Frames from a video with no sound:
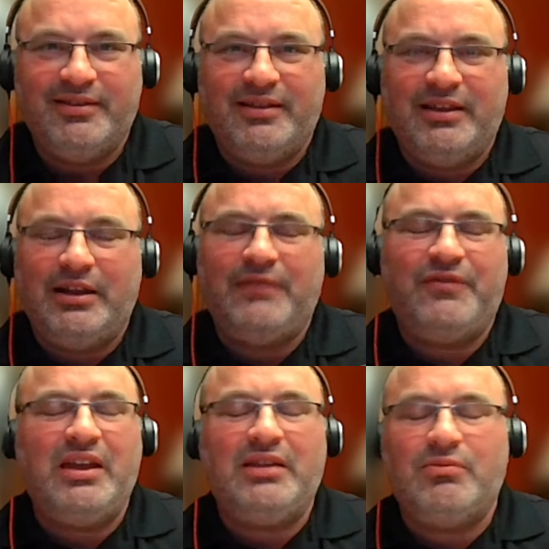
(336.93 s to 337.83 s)
and I
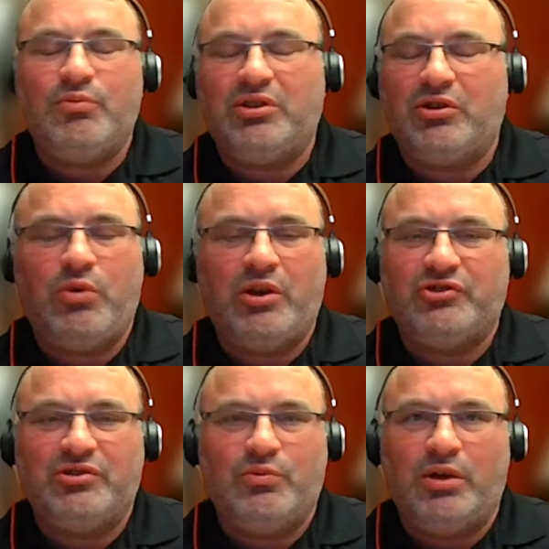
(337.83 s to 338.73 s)
forget what the
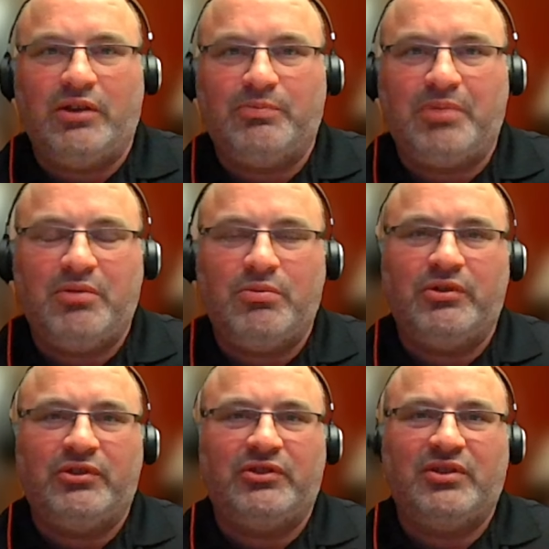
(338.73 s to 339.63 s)
question was, but it
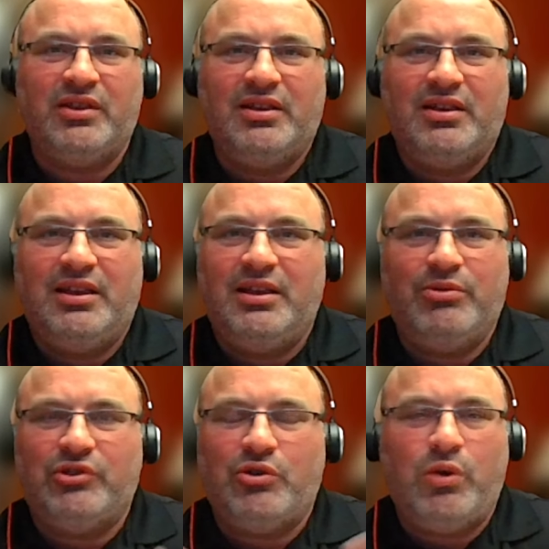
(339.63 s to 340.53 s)
was it
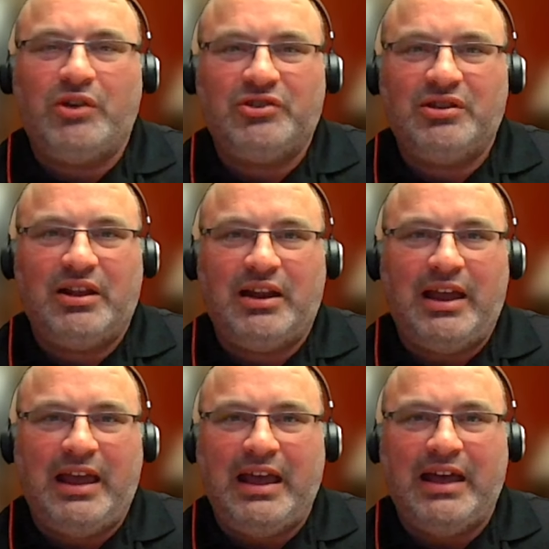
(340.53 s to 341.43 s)
was a question that I
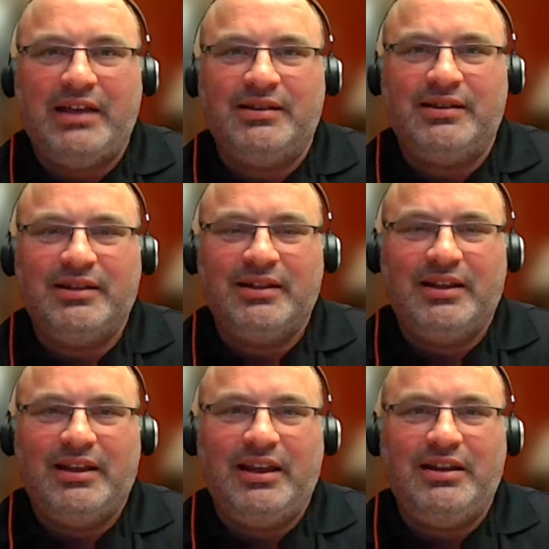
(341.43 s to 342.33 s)
had,
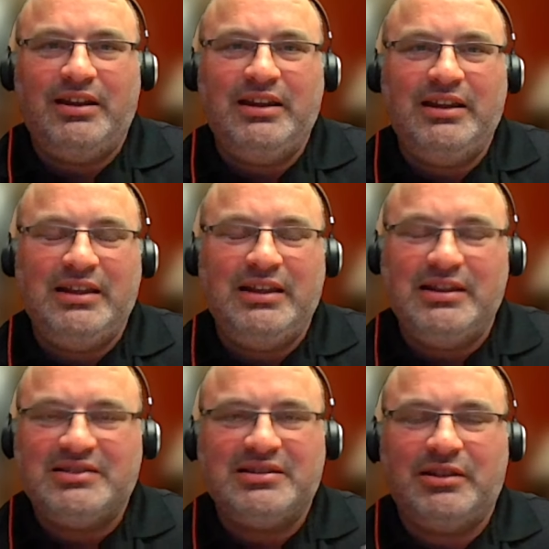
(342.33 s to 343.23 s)
and he
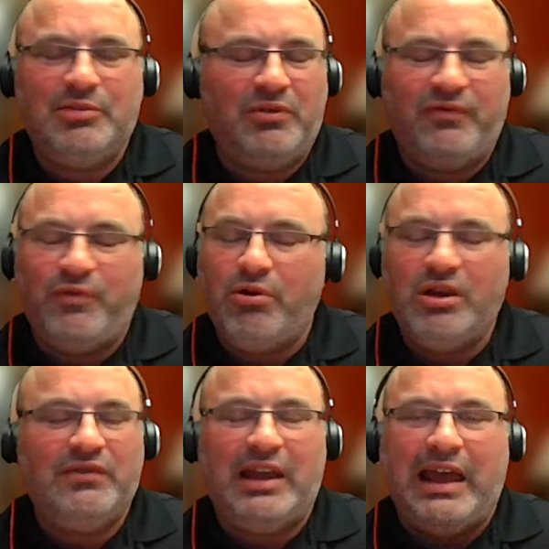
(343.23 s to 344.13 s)
instantly, before I
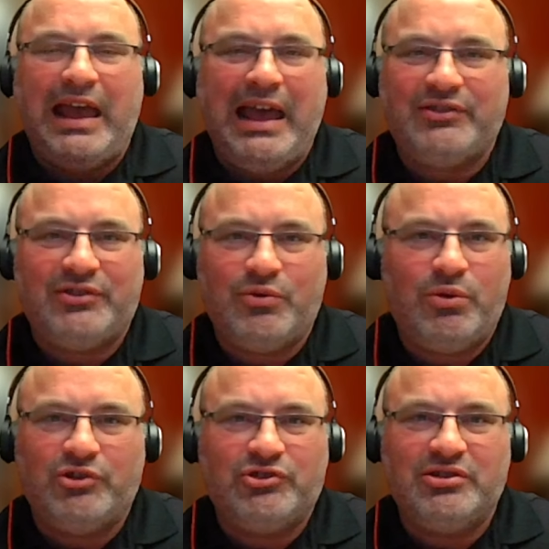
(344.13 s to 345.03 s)
even asked the
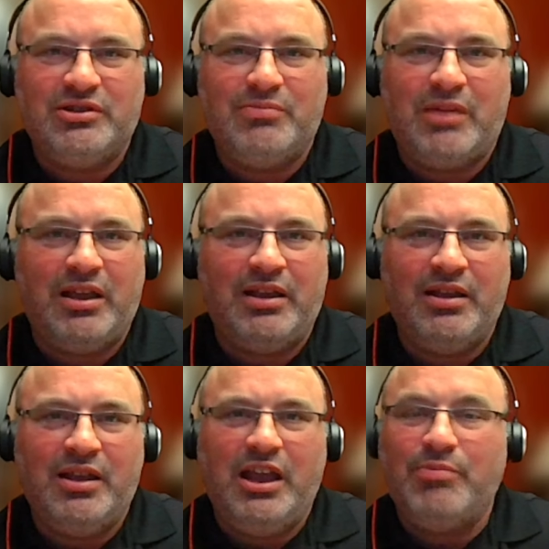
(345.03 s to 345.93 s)
question in my
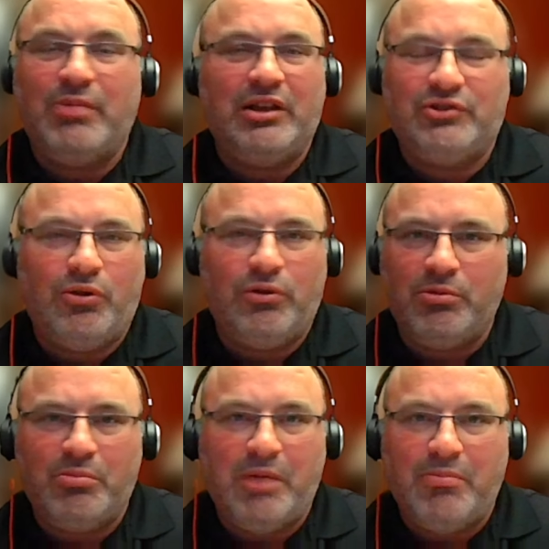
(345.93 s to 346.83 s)
in my soul or in
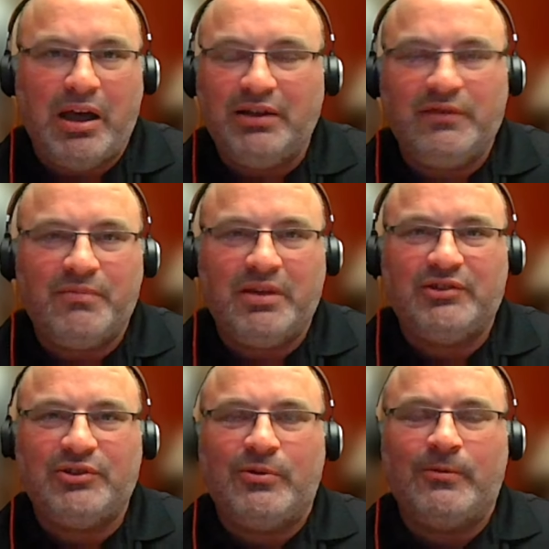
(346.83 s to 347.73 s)
my mind of my
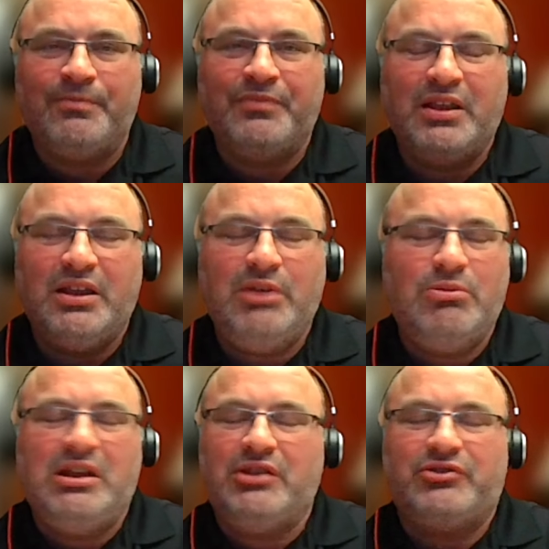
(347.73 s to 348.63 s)
soul, he would
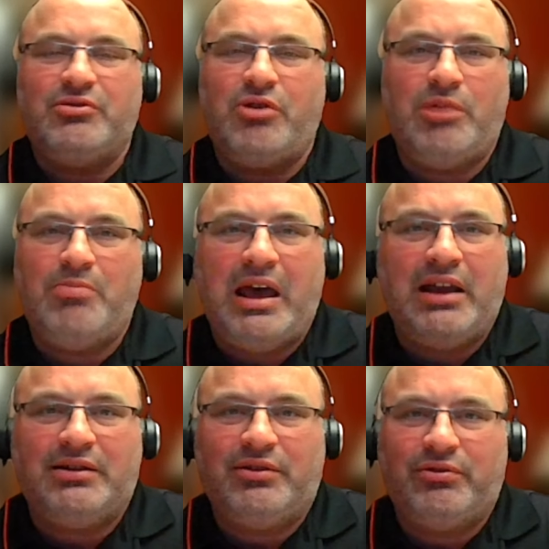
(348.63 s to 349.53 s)
answer it
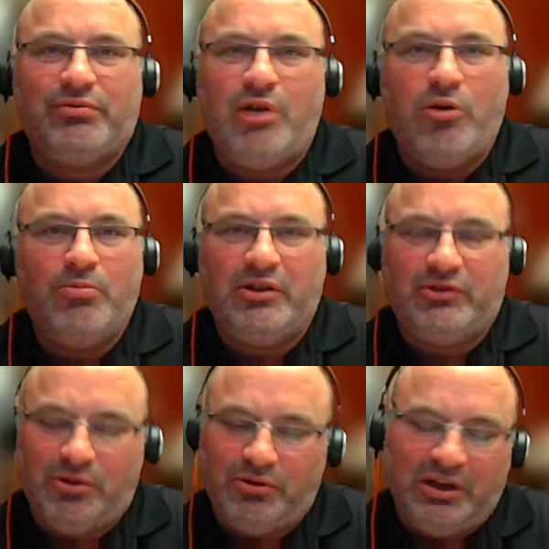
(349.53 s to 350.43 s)
automatically throughout my
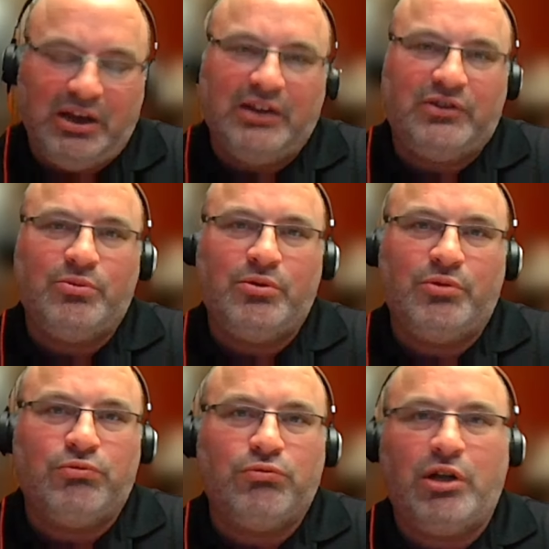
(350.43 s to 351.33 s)
soul. The answer would
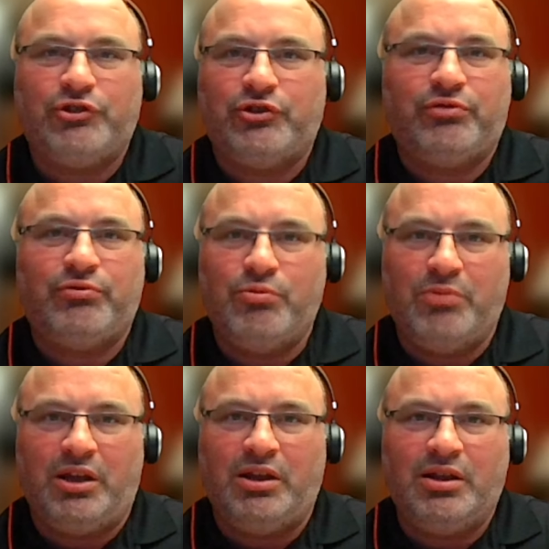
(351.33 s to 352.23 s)
rush through me,